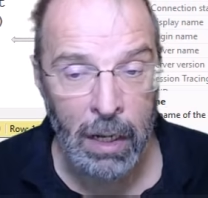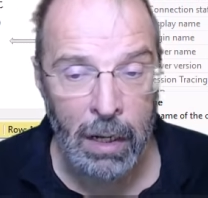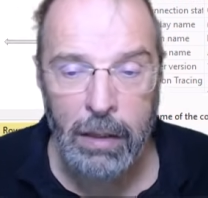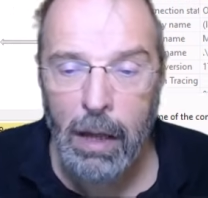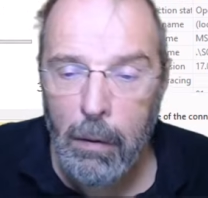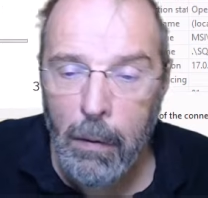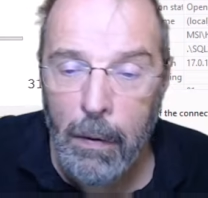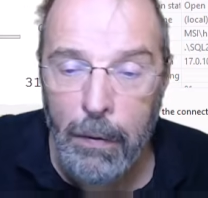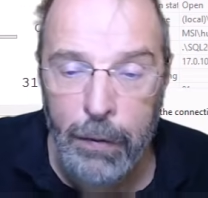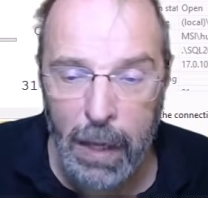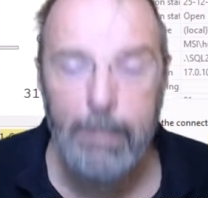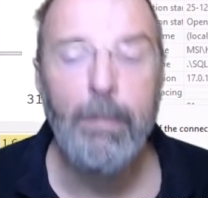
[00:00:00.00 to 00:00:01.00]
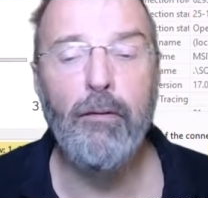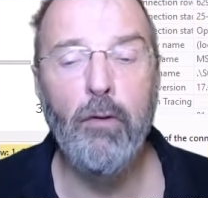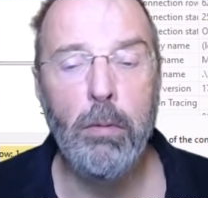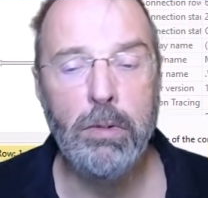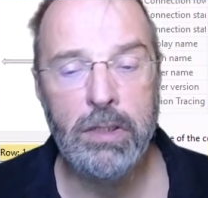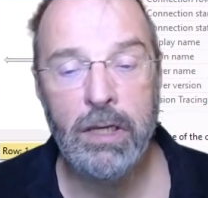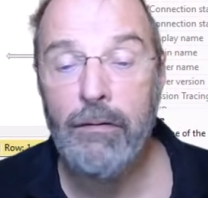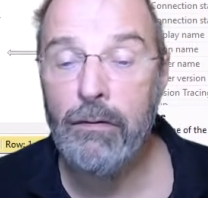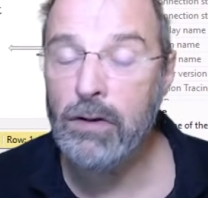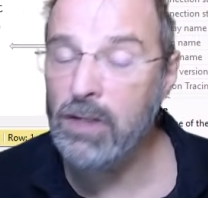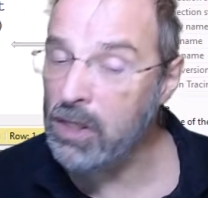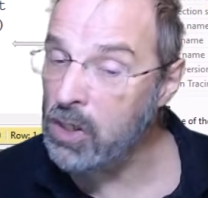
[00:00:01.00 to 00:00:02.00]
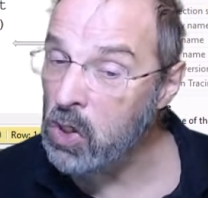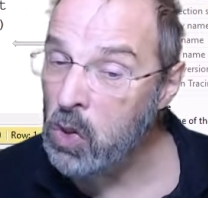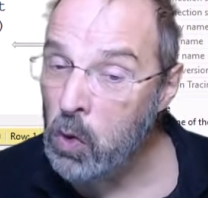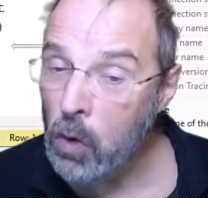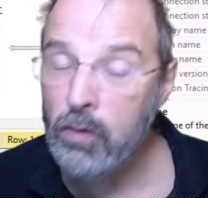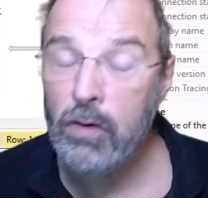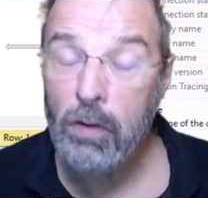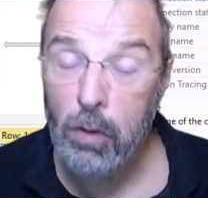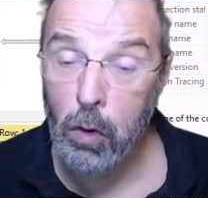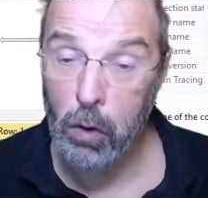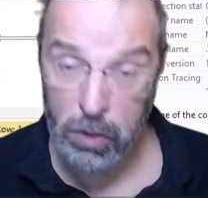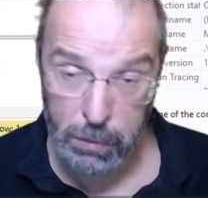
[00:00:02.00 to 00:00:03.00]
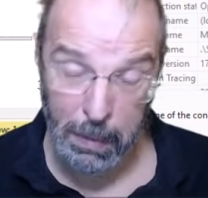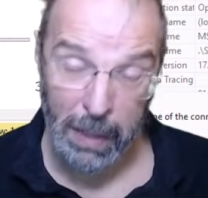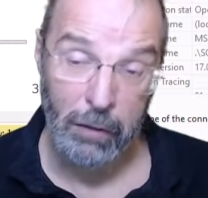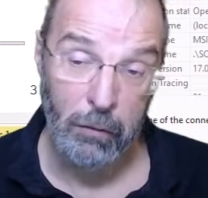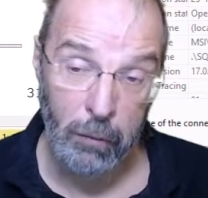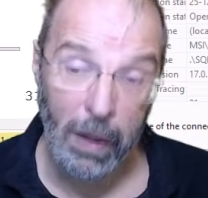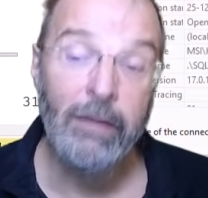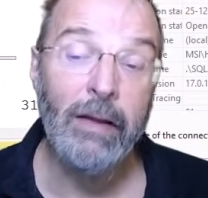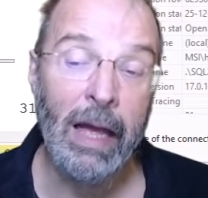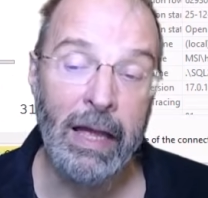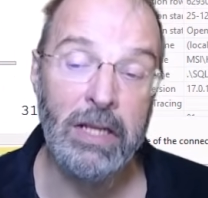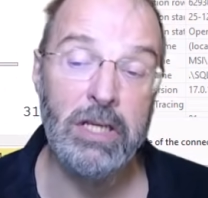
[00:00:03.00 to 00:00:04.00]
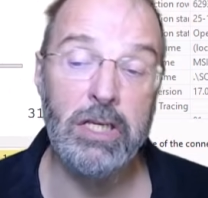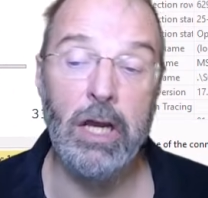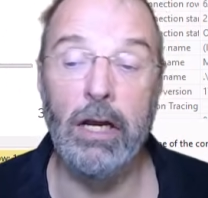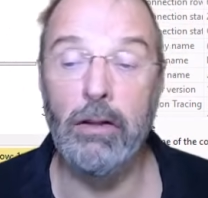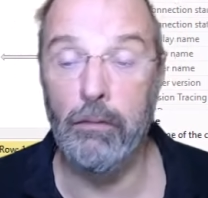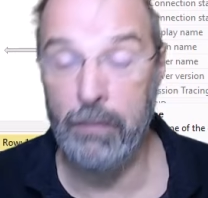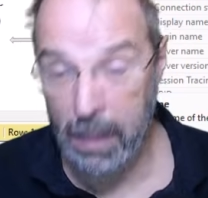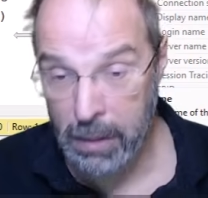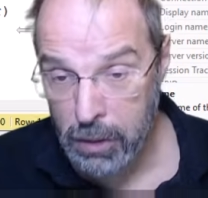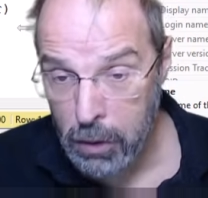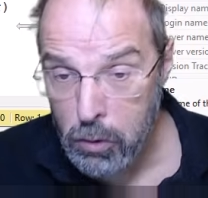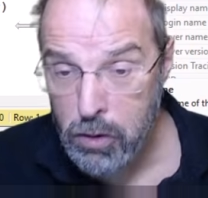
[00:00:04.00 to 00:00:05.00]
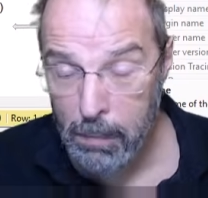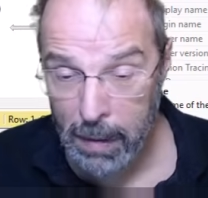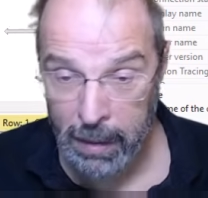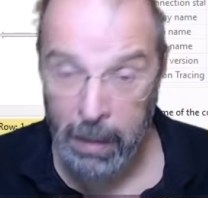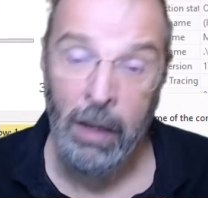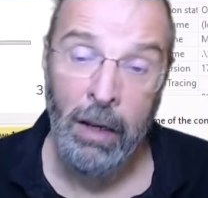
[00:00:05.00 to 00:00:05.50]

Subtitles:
Now, that performance difference is not caused by the right-hand side of the execution plan.